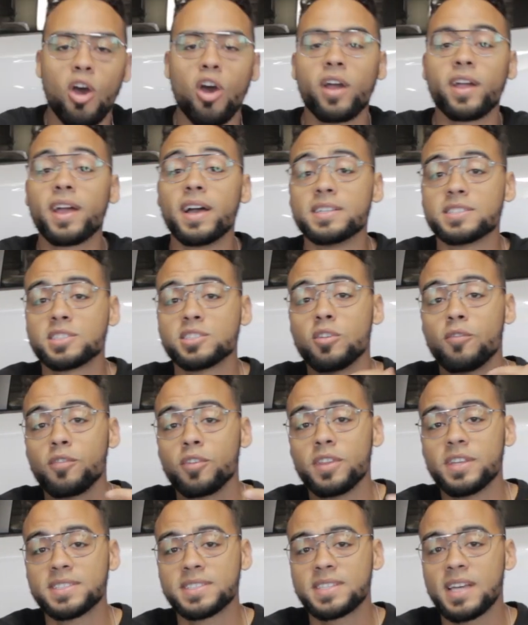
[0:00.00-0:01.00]
Alright guys, so for
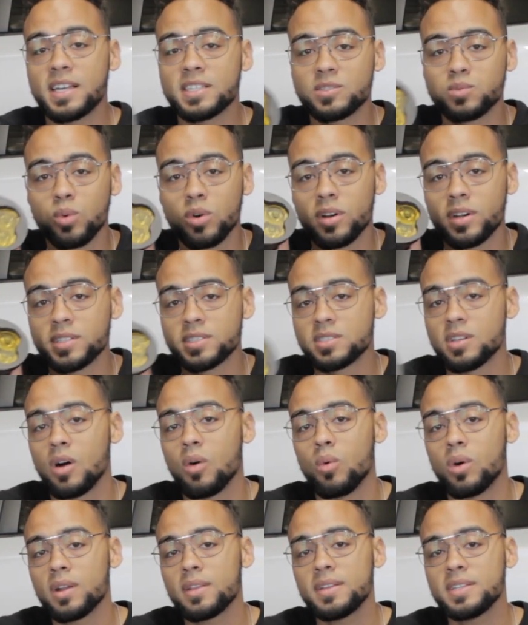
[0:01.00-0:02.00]
this test, we're going to
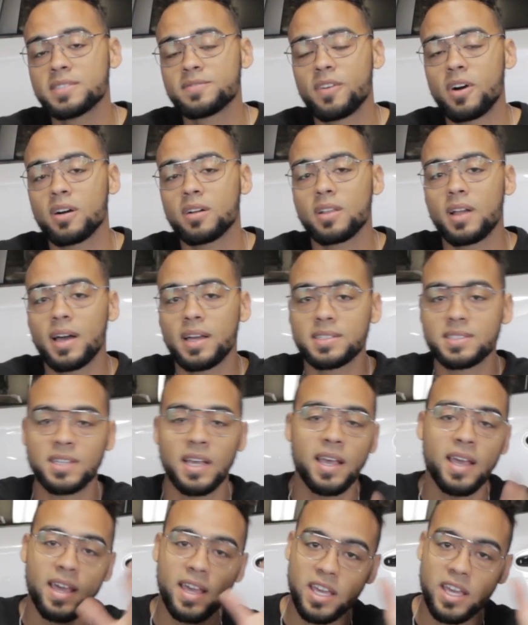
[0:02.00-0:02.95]
install one of these fog lights